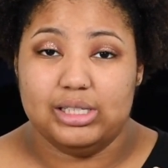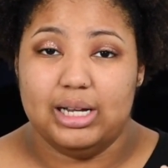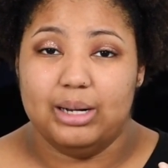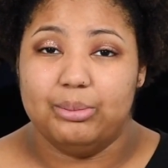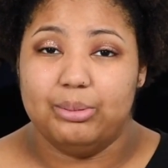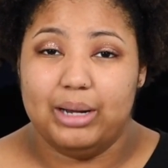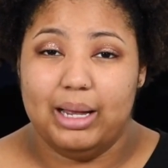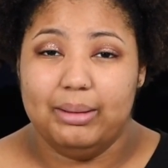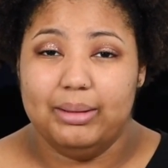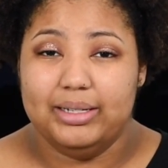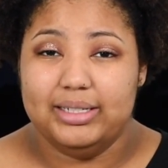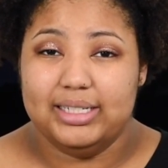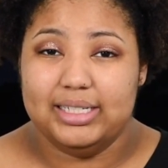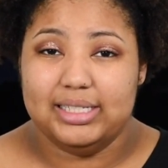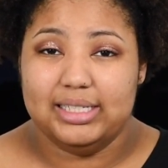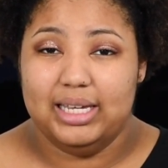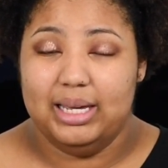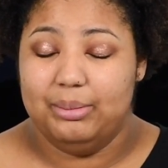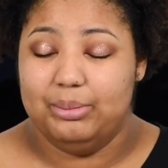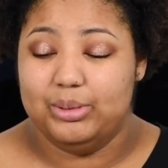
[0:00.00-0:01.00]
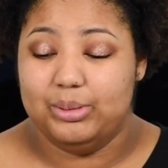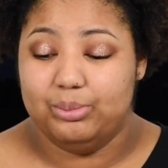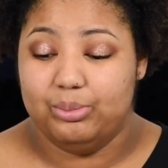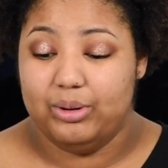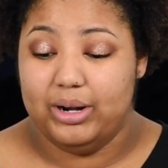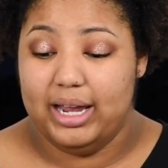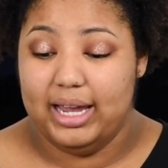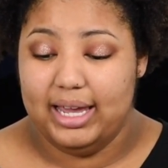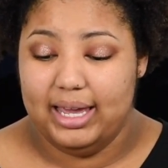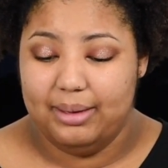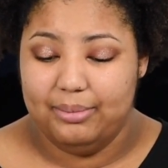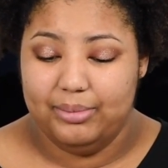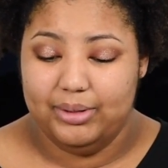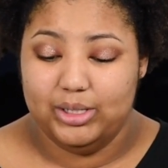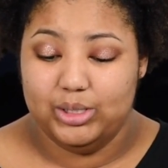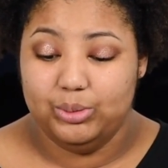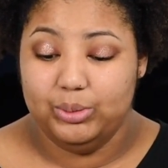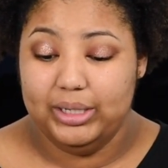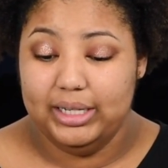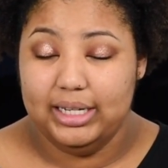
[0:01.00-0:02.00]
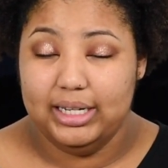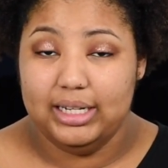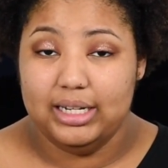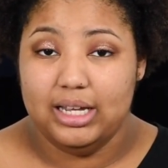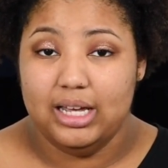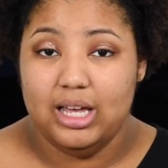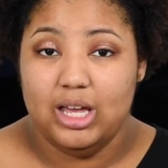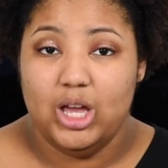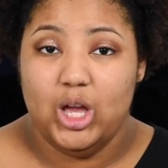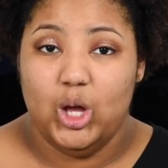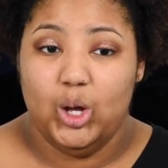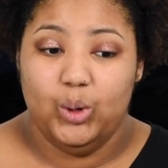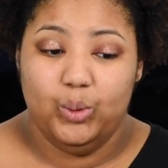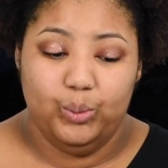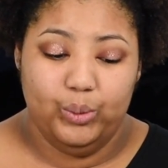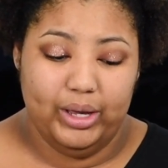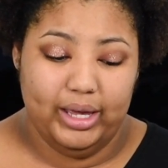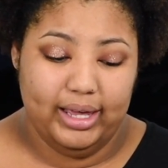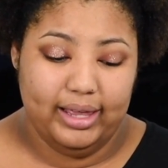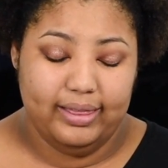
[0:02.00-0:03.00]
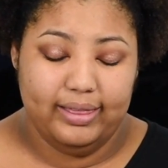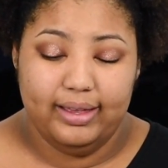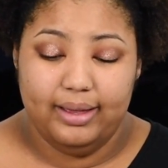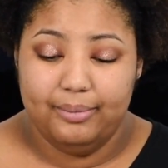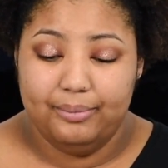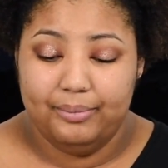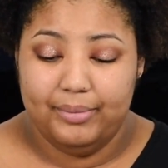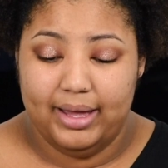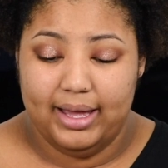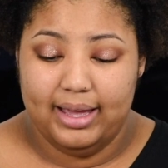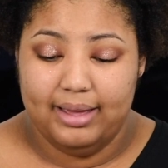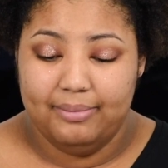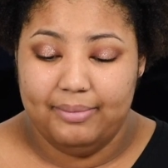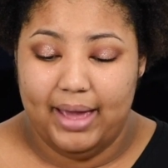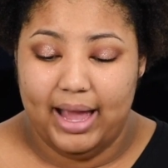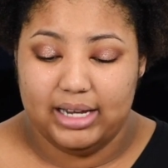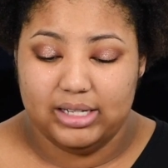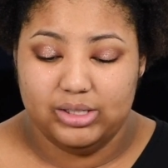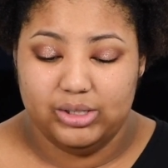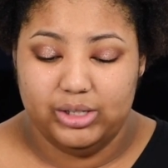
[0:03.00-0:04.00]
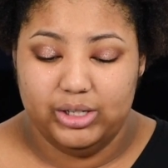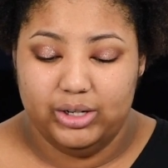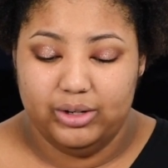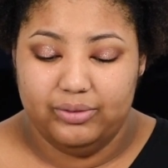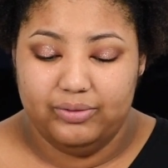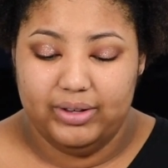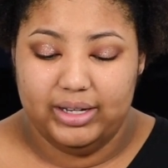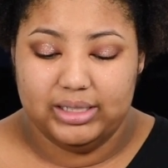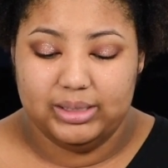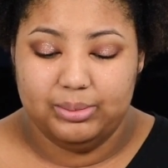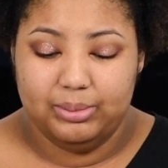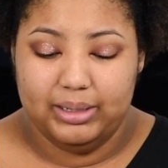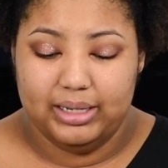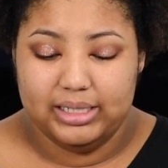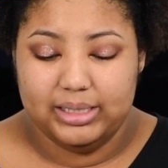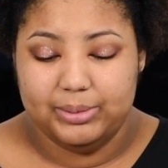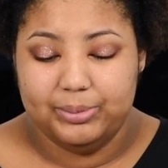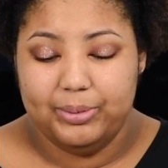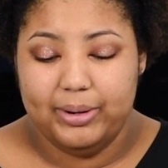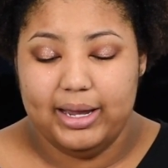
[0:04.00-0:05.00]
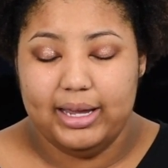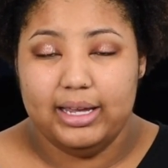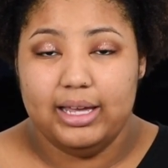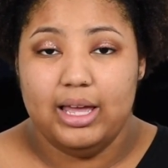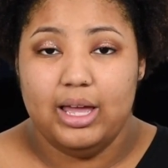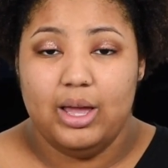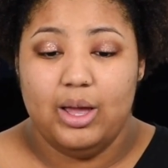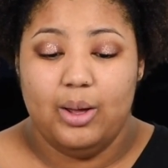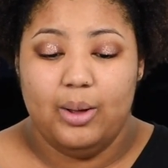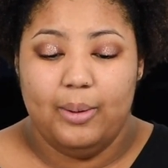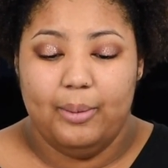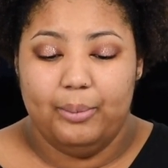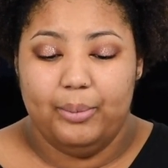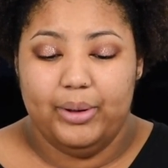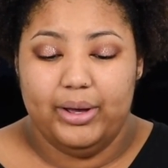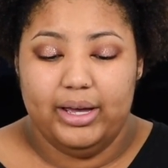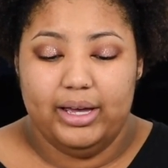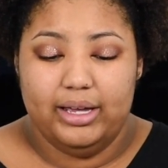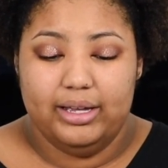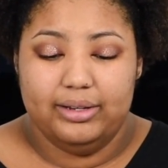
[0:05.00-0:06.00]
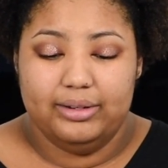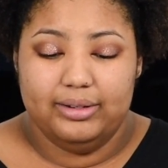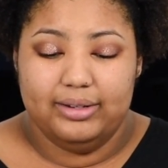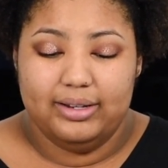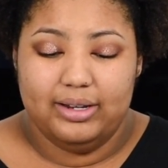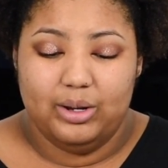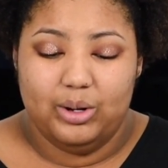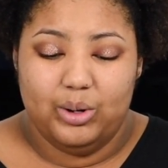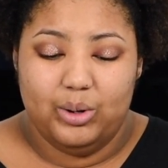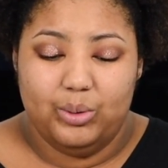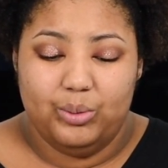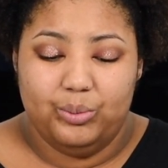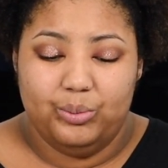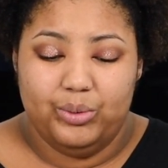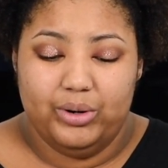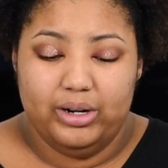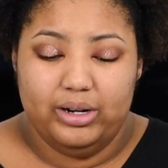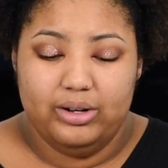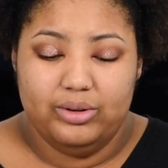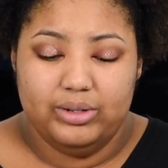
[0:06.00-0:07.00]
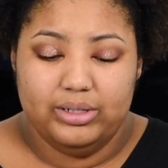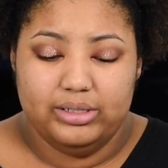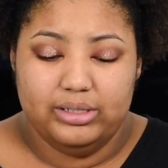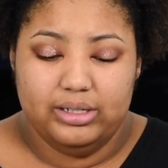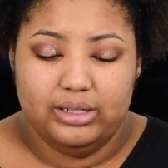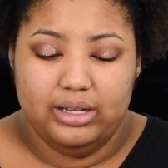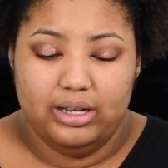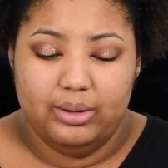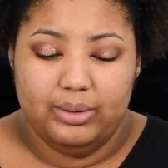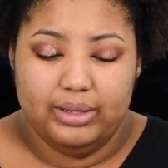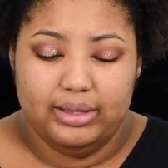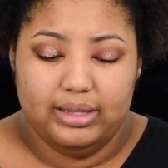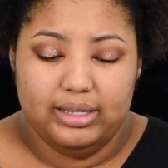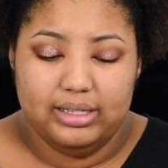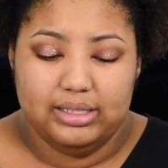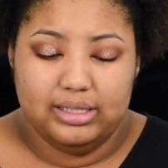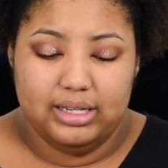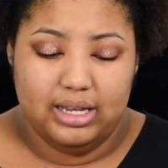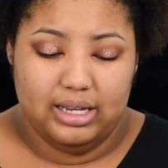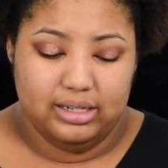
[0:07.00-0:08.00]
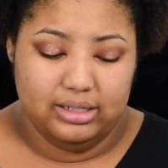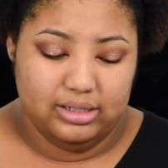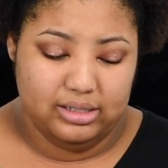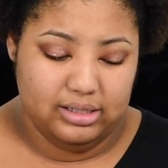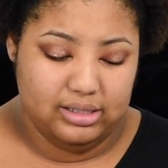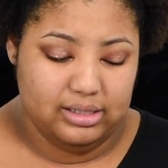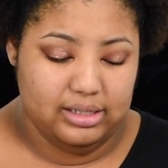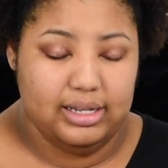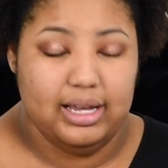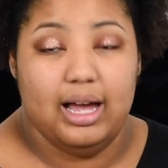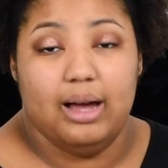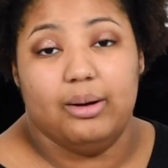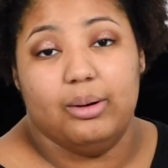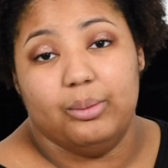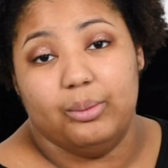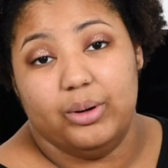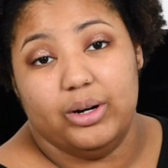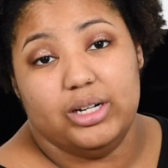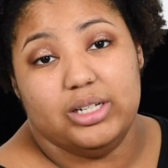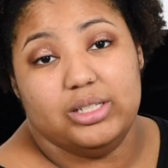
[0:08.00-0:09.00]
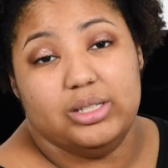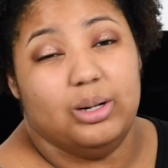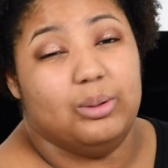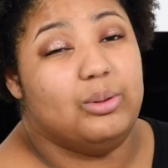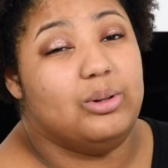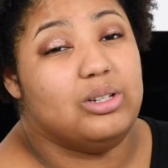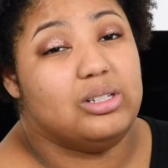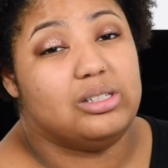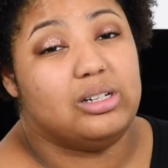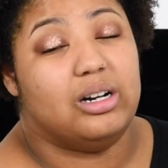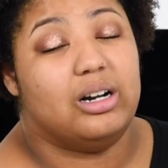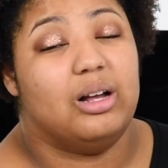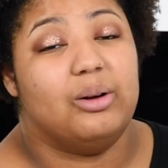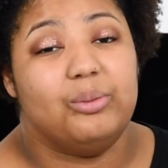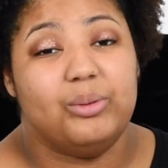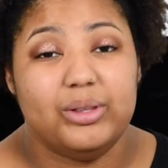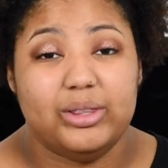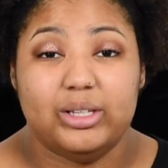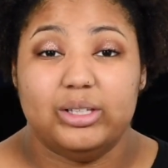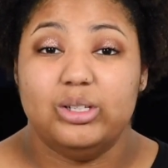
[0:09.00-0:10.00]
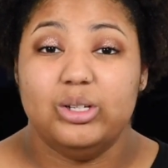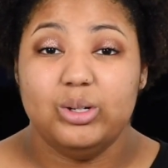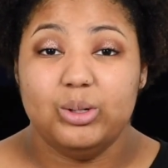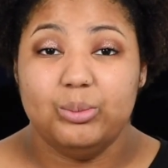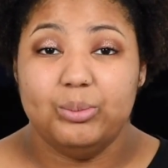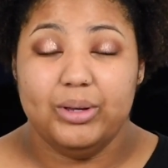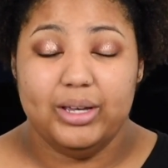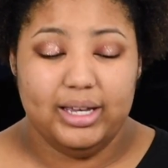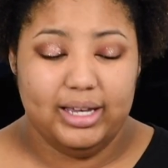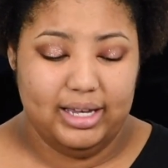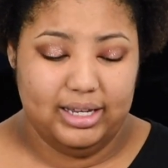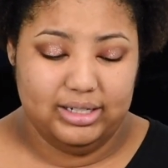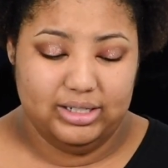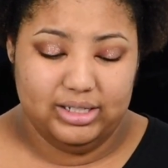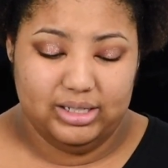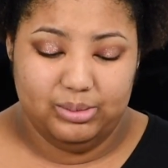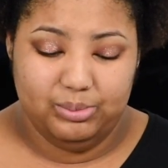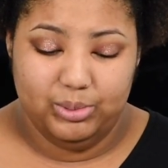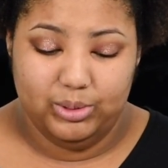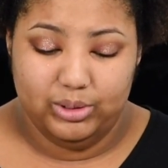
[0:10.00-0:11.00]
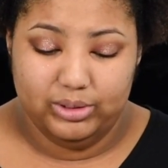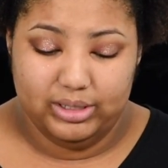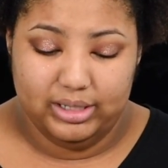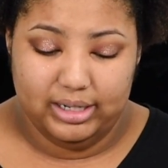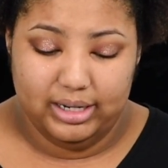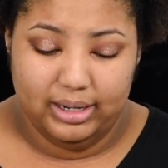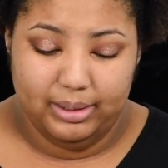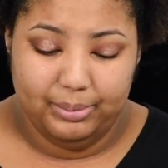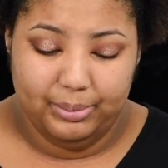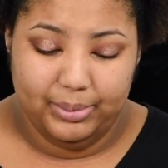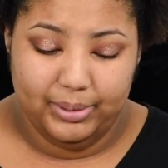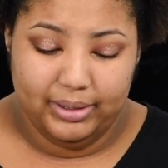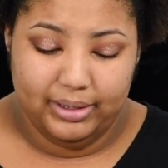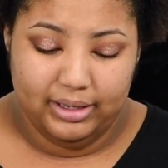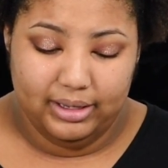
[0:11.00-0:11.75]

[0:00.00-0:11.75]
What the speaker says: I'll probably just keep spraying in between with my MAC Studio Fix Plus spray, but we're going to go with this and just see how it works. So we'll start off with a little bit and just build it up.